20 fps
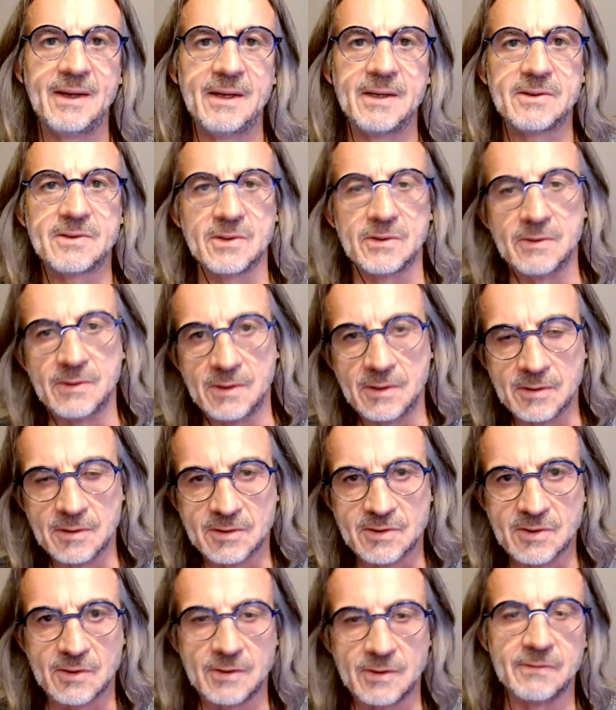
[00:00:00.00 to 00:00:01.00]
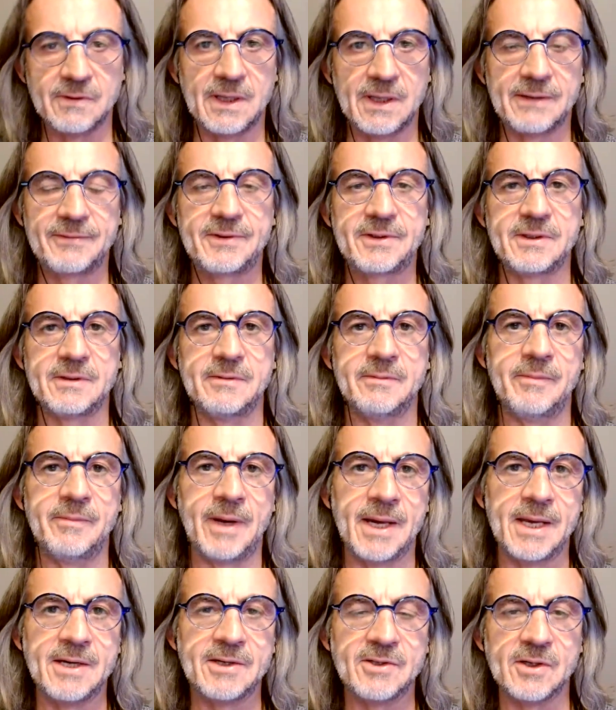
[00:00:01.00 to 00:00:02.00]
So you're sort of left to
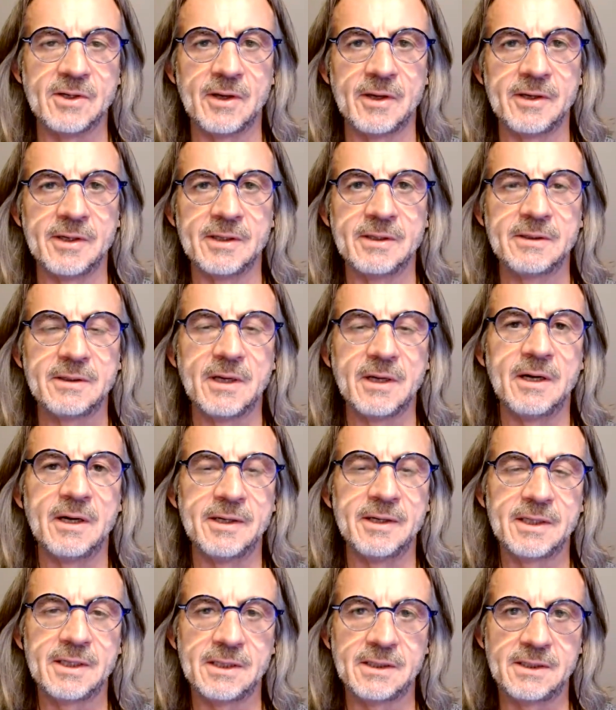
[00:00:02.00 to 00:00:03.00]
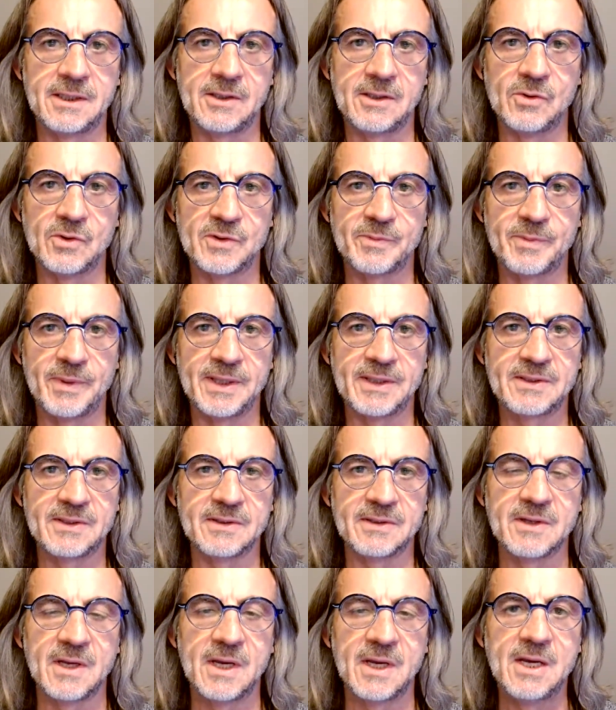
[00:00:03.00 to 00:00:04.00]
manage it on a on a continuous basis.